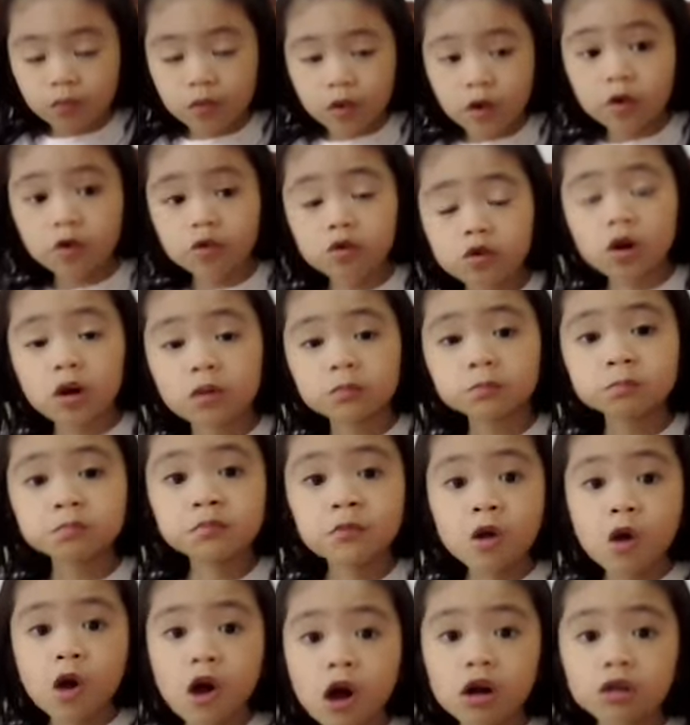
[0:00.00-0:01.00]
come,
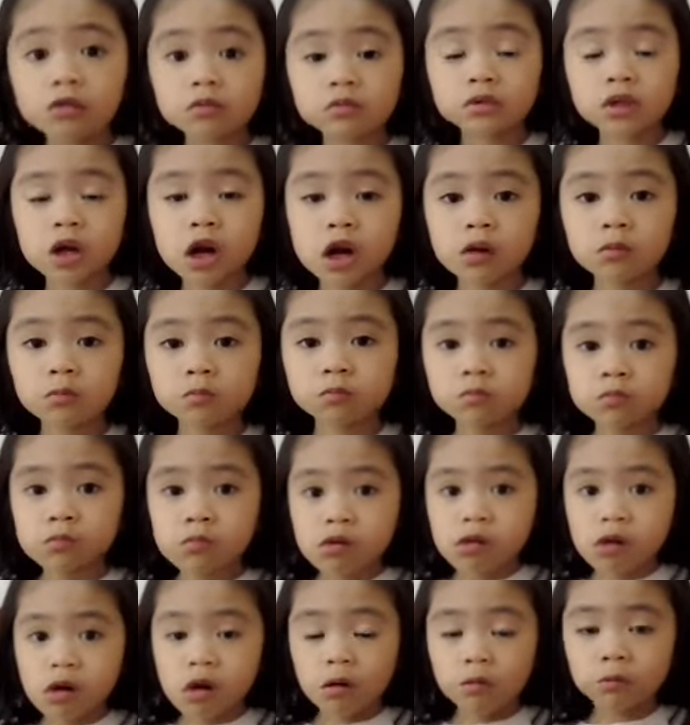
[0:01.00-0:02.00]
and then
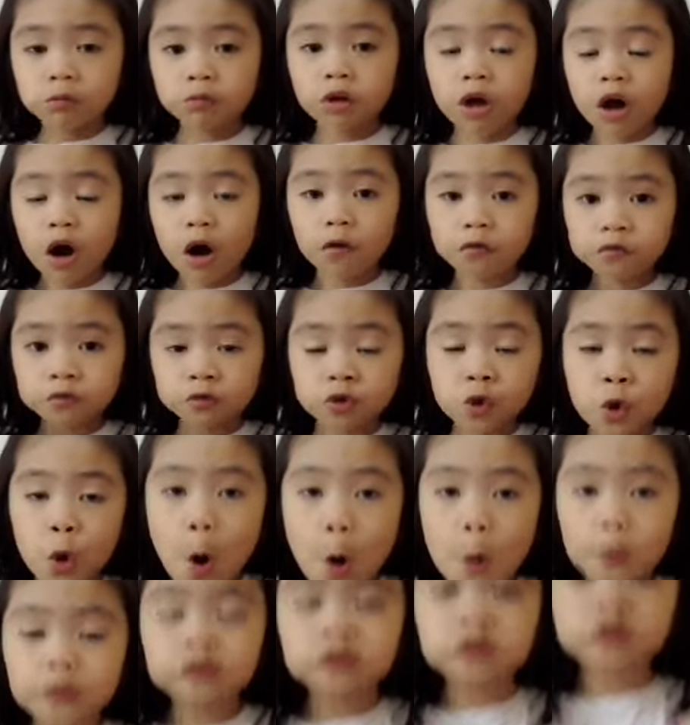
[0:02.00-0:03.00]
we have to
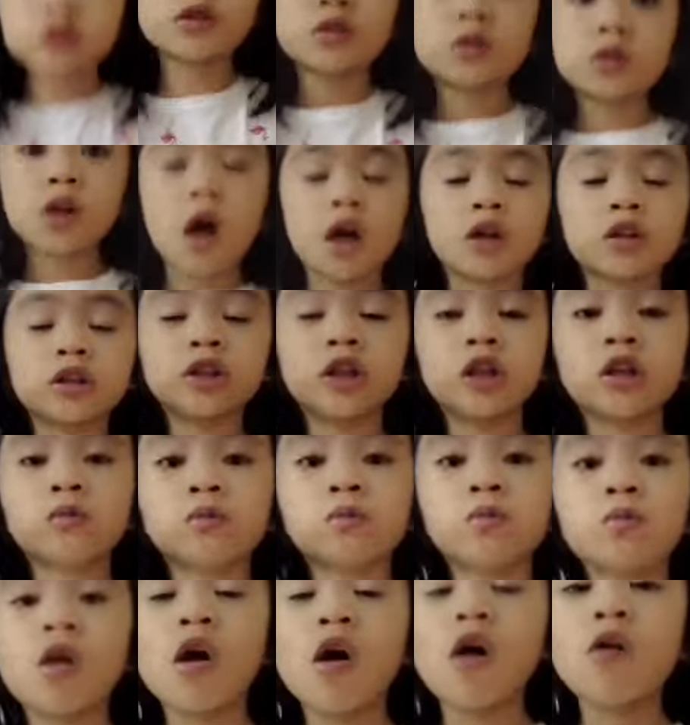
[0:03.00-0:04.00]
go to the dentist,
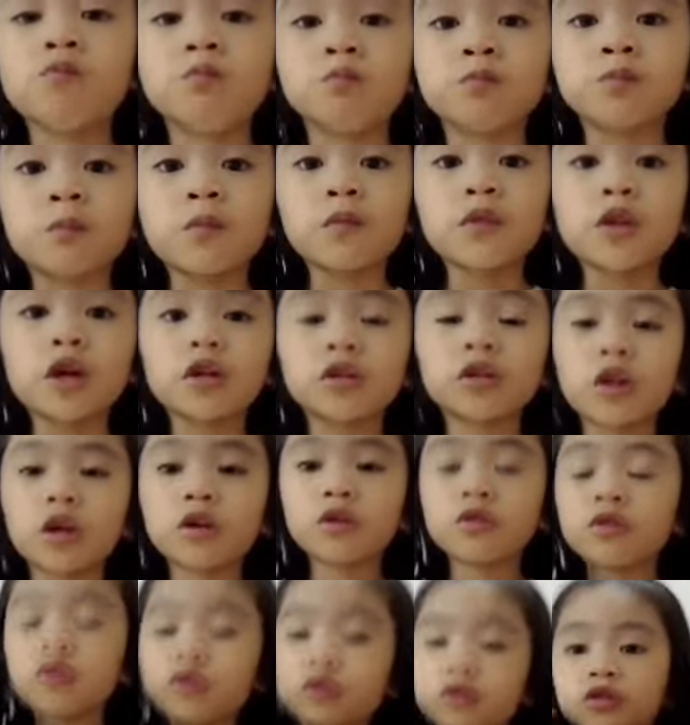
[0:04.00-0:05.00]
and then
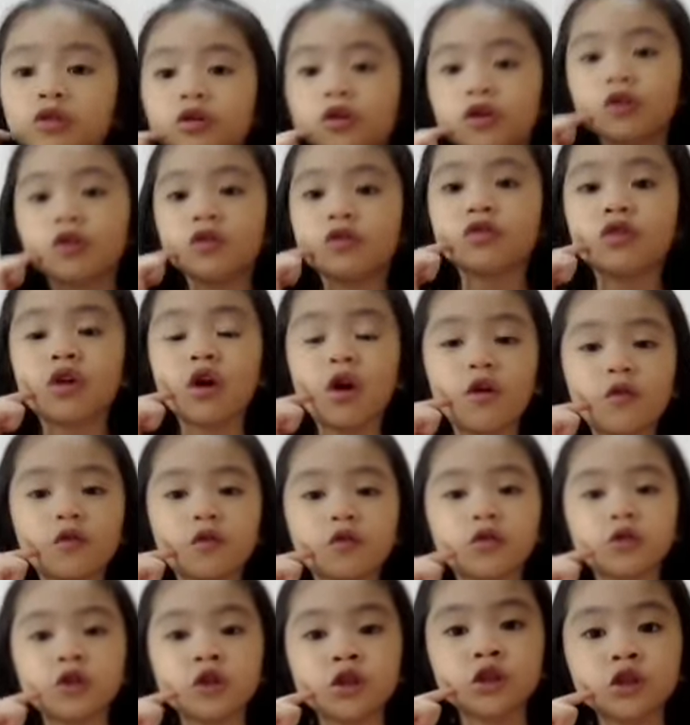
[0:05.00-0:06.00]
turn off
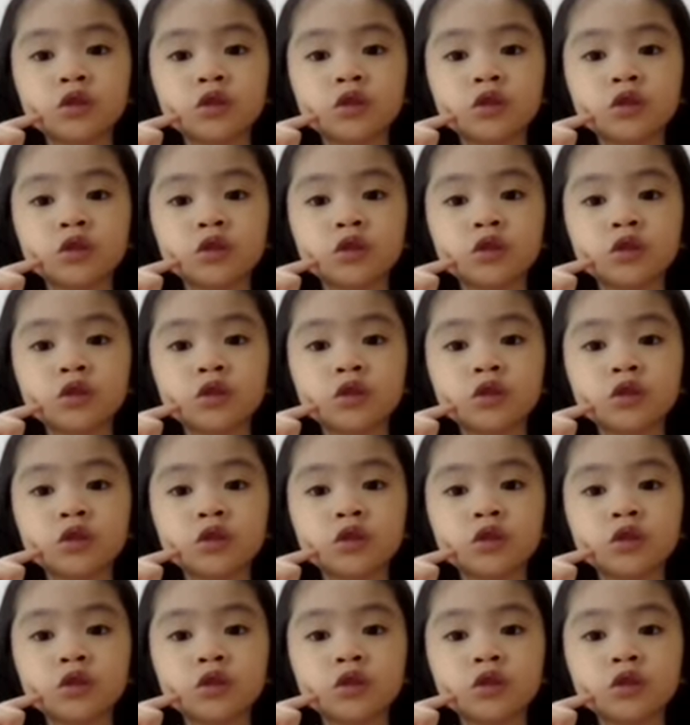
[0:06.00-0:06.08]
cavities,